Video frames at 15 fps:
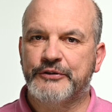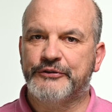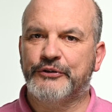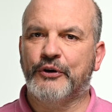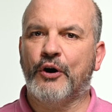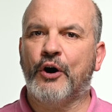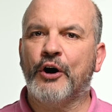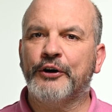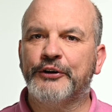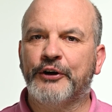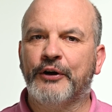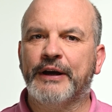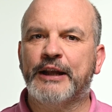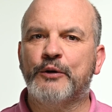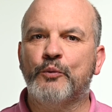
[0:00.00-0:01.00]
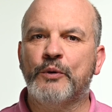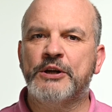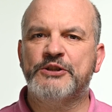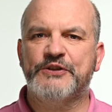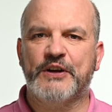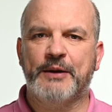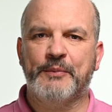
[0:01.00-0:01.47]
the order in
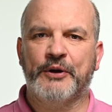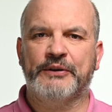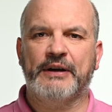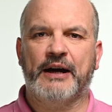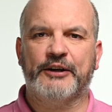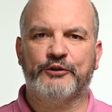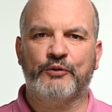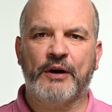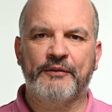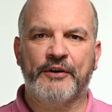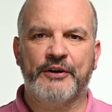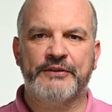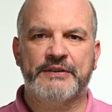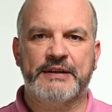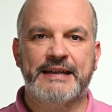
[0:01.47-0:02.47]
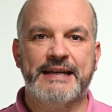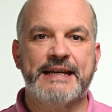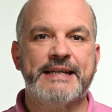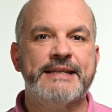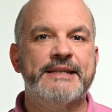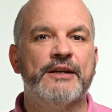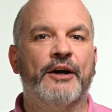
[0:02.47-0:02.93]
which the elements are traversed
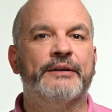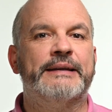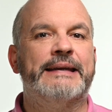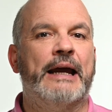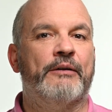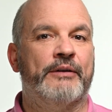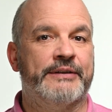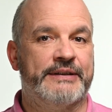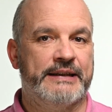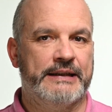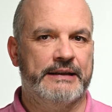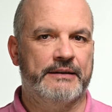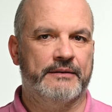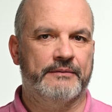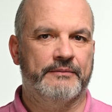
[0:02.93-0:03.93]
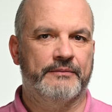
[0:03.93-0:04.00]
is not guaranteed.